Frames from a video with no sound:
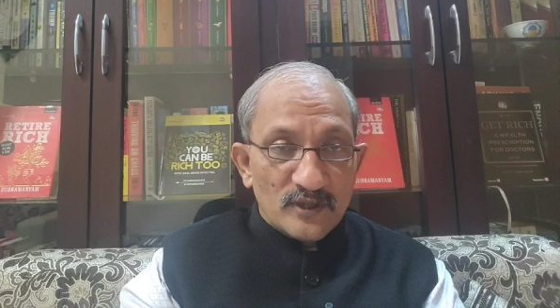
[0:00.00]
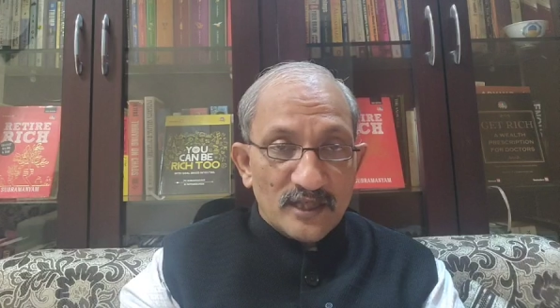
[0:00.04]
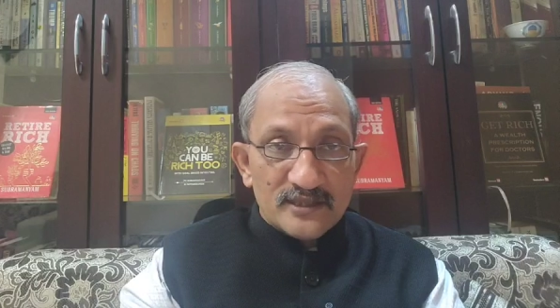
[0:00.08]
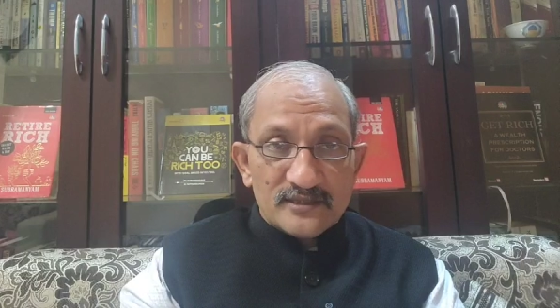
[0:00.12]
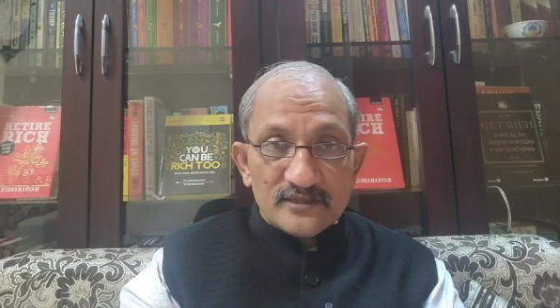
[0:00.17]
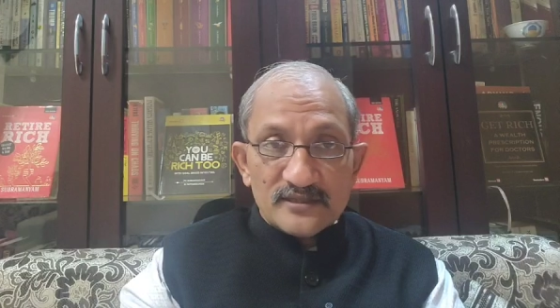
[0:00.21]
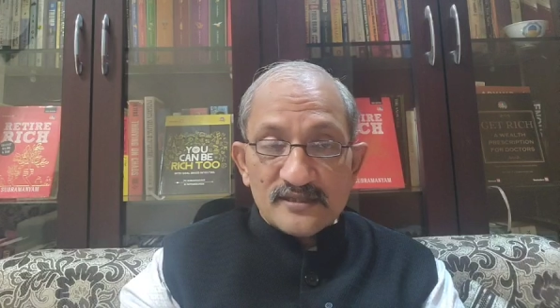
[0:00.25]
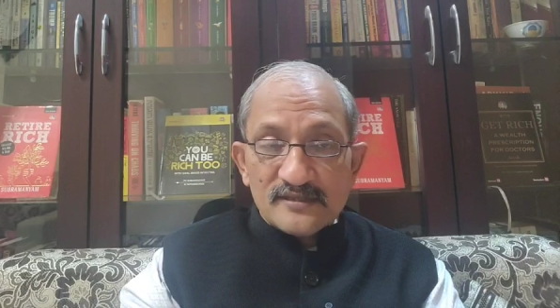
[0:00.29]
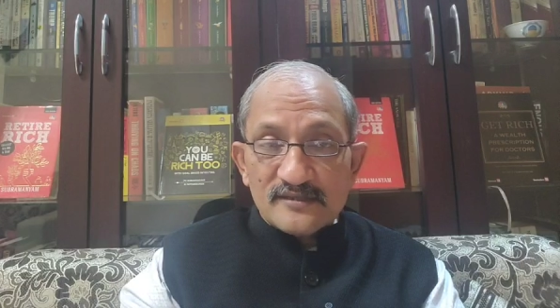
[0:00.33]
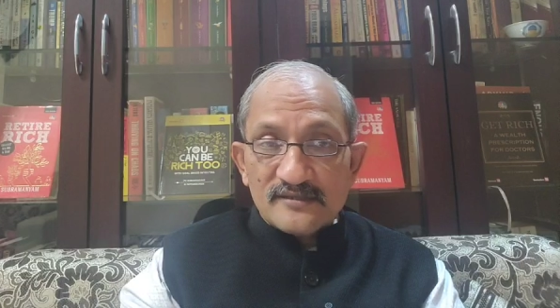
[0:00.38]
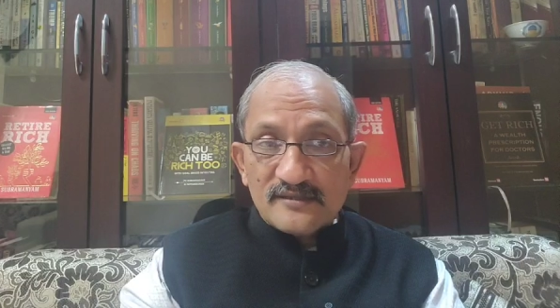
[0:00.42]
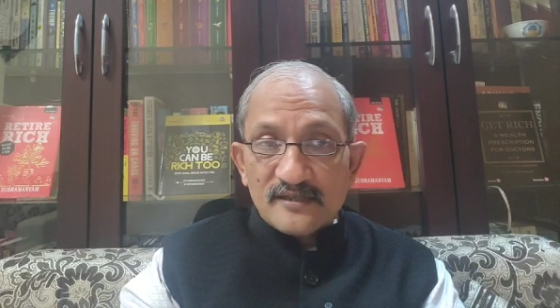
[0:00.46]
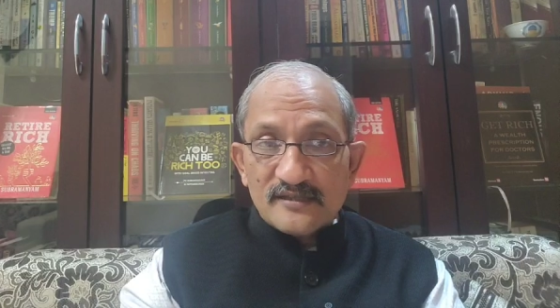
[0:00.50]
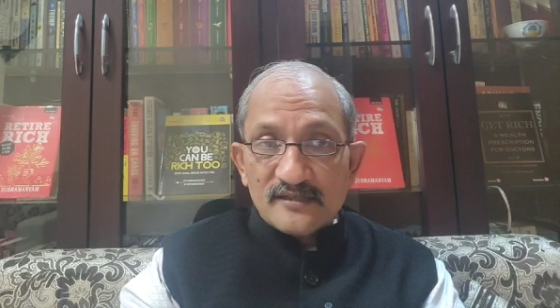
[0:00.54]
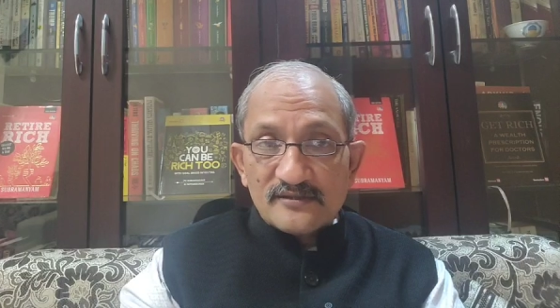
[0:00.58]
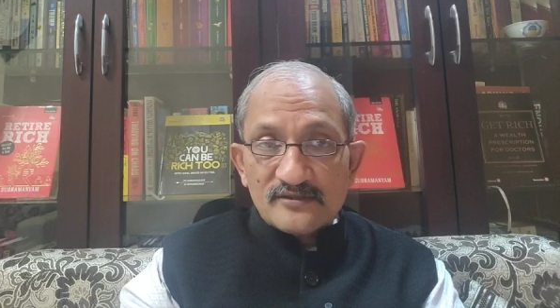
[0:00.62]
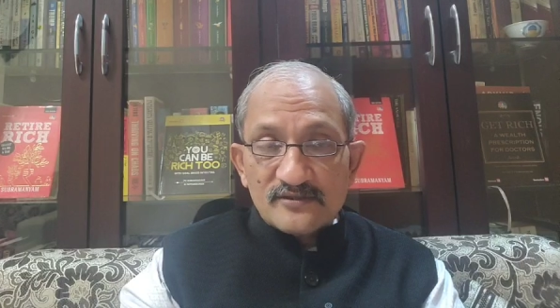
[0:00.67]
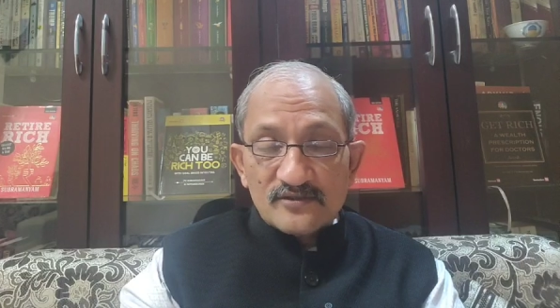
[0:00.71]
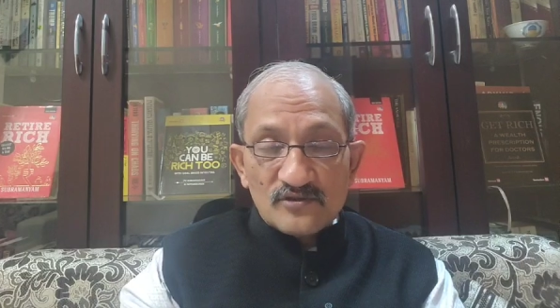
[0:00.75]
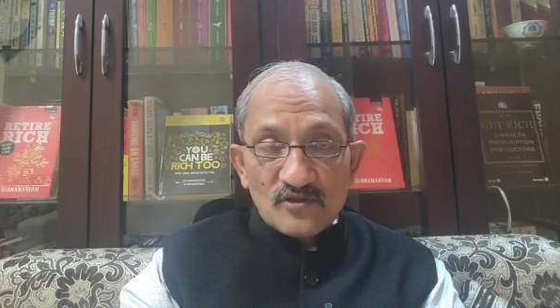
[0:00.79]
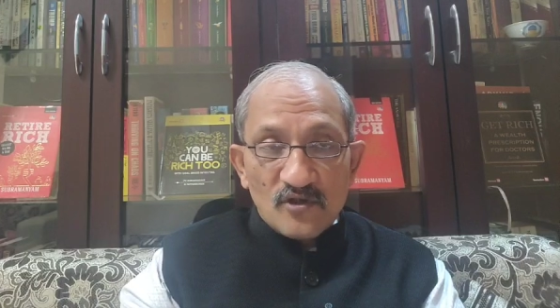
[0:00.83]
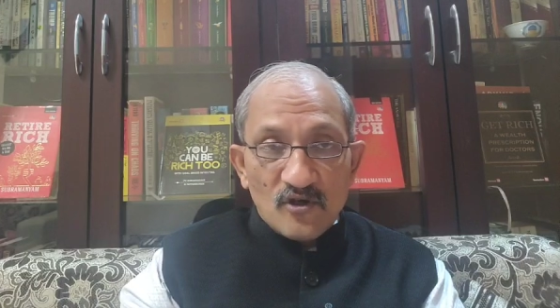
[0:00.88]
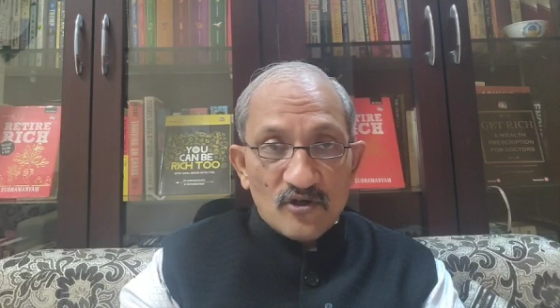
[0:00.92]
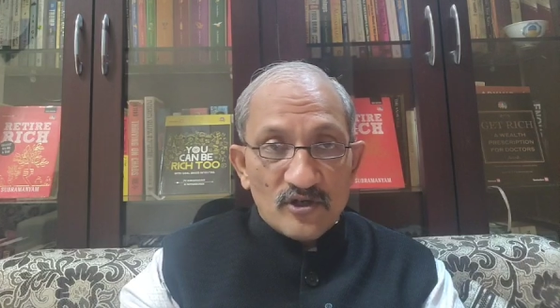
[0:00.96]
and this does
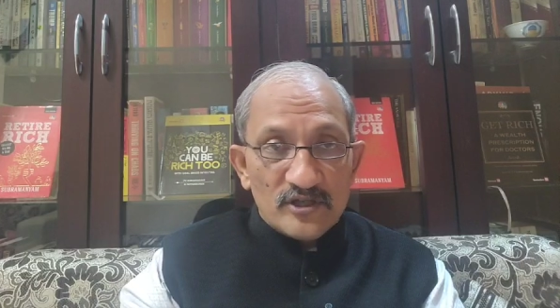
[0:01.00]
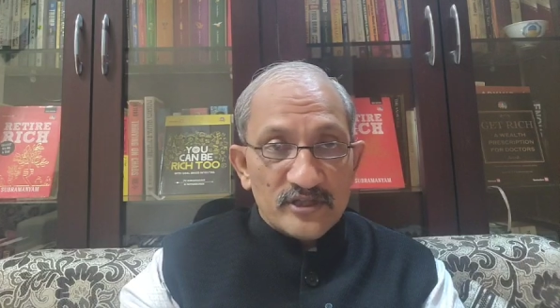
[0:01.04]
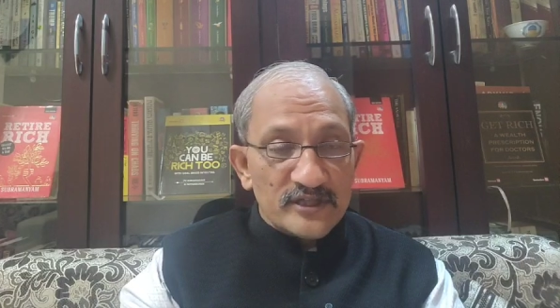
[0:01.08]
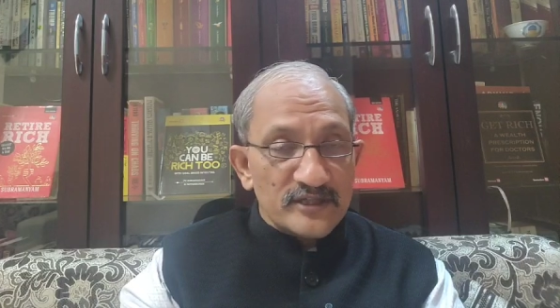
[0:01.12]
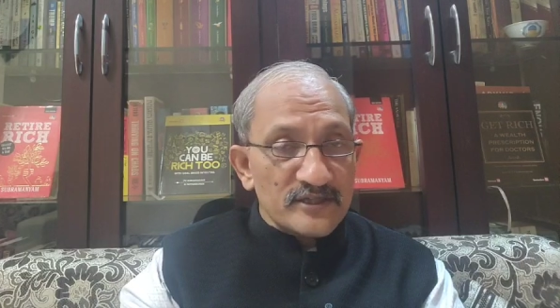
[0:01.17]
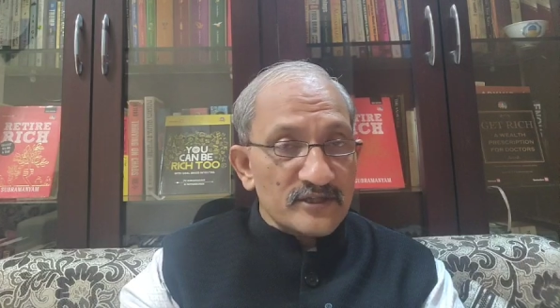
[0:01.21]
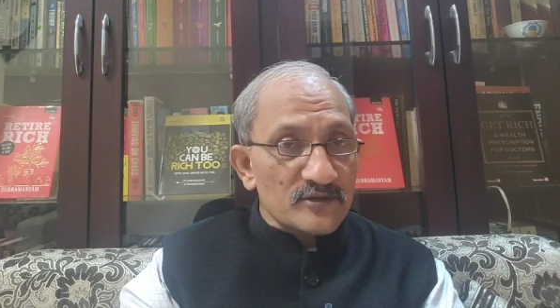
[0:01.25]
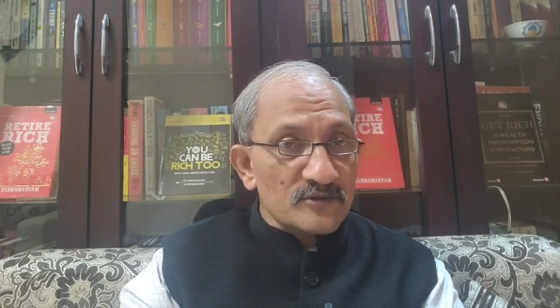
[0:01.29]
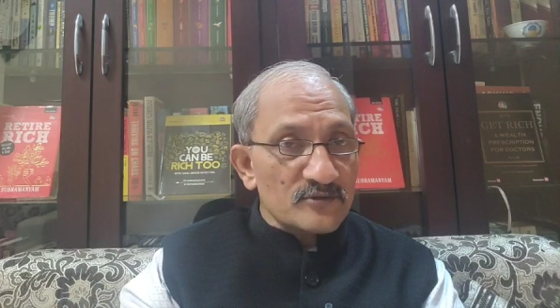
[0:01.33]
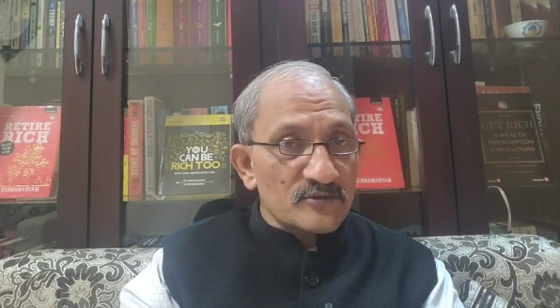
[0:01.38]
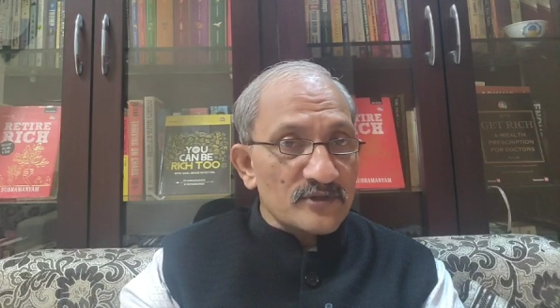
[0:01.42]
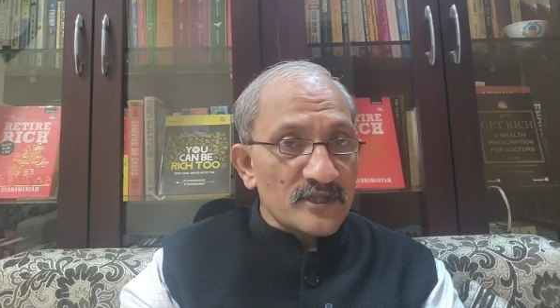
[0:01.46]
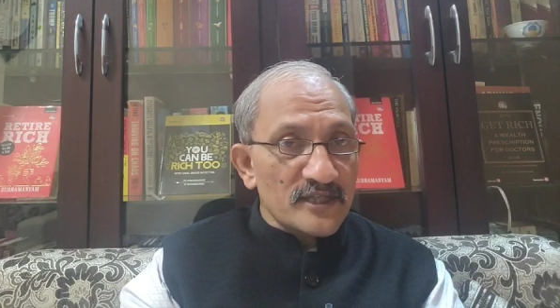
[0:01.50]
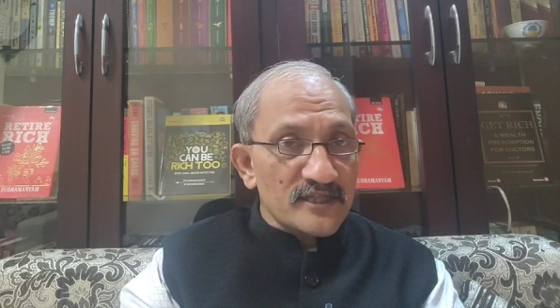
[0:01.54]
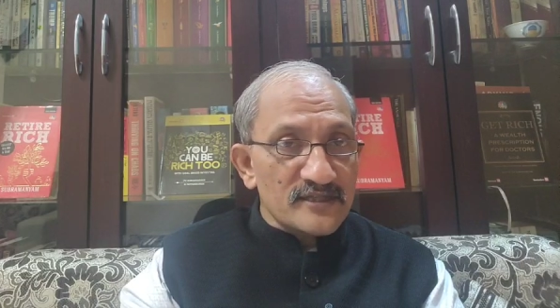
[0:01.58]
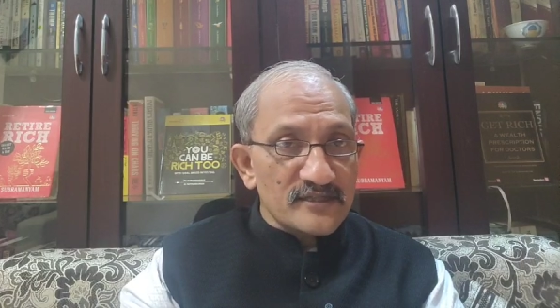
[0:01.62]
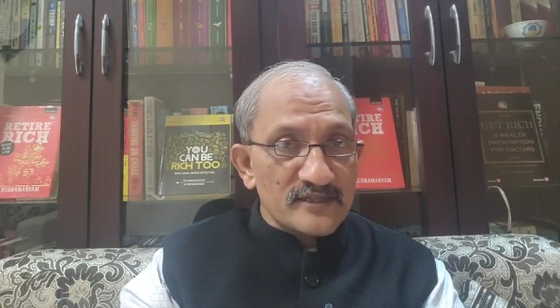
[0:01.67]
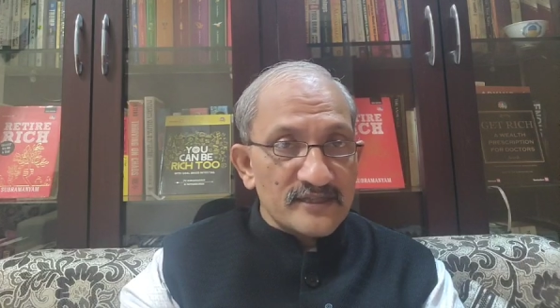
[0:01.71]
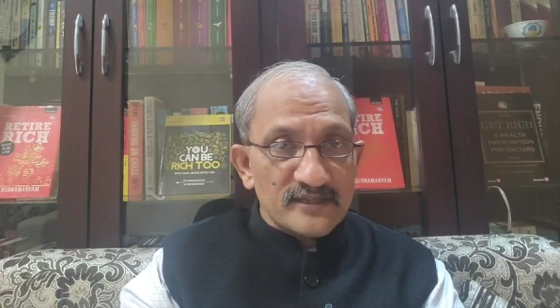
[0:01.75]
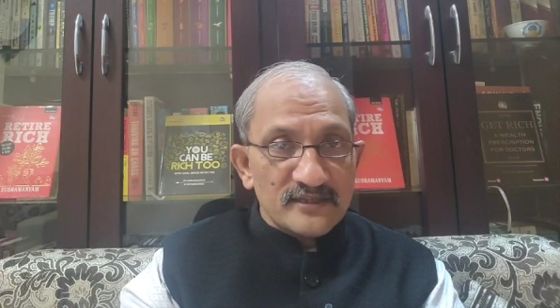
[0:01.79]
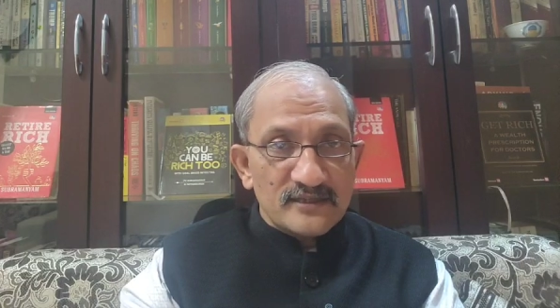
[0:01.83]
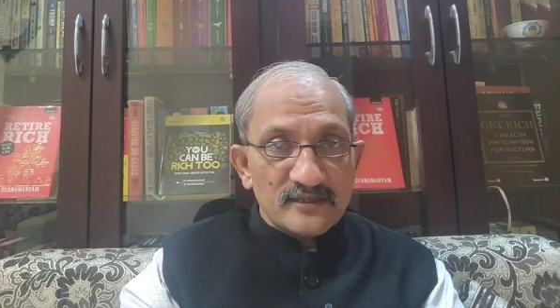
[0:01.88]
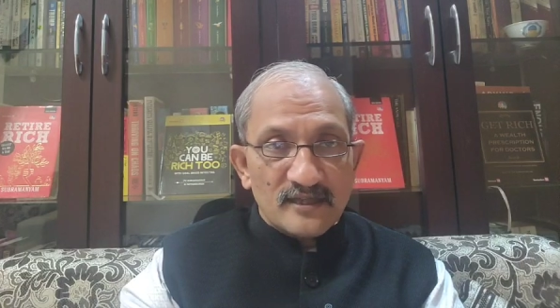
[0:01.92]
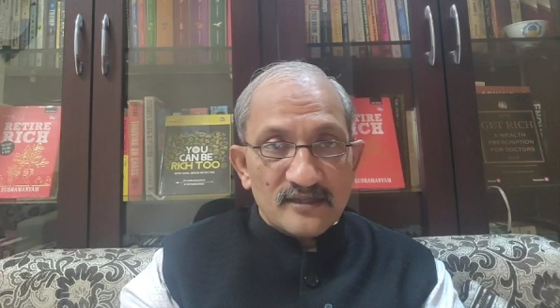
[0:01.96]
not include
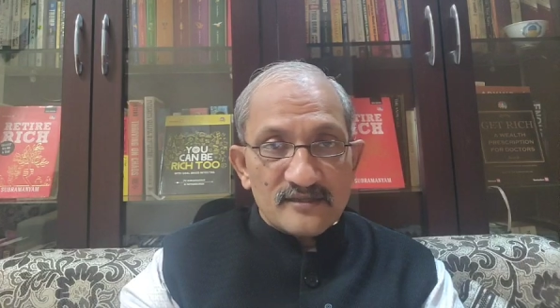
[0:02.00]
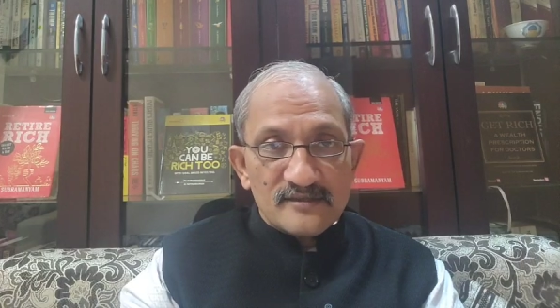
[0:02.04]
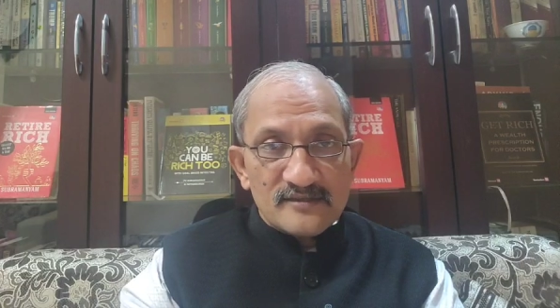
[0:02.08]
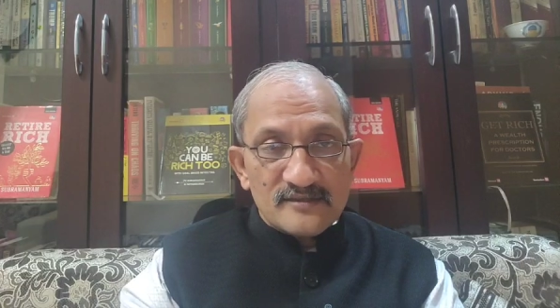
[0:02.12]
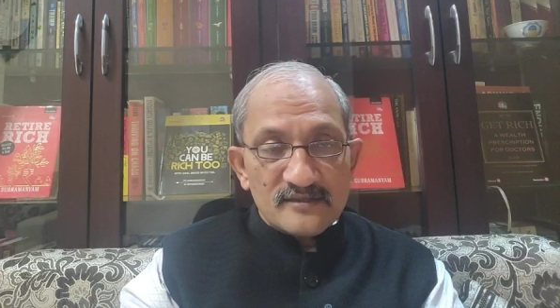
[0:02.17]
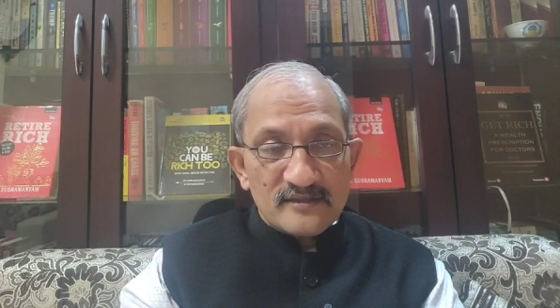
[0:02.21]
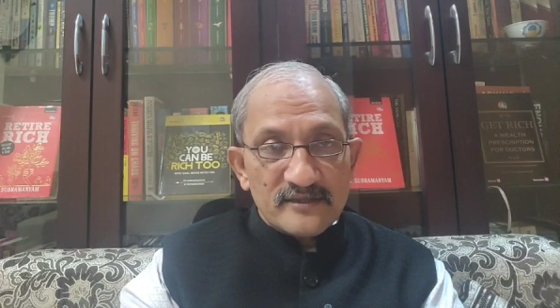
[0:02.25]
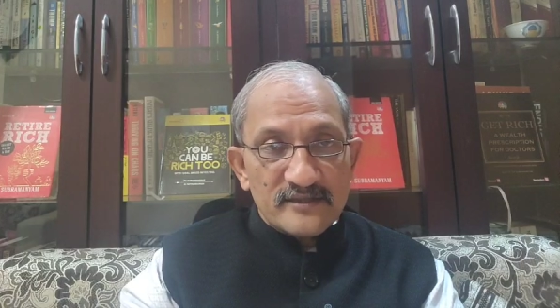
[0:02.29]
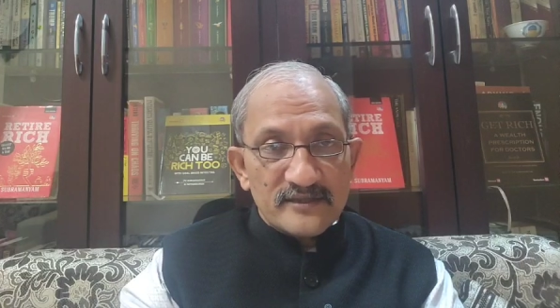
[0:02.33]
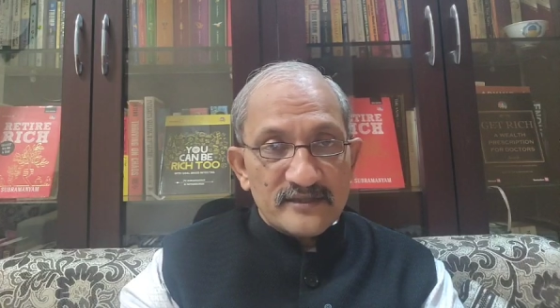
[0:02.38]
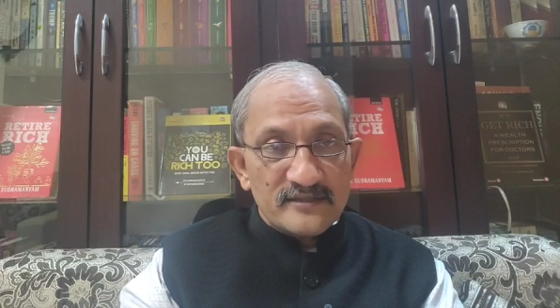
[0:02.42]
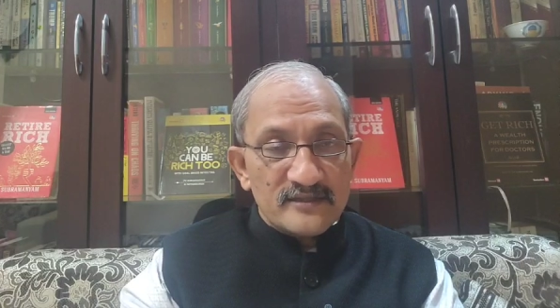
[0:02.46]
any luxury,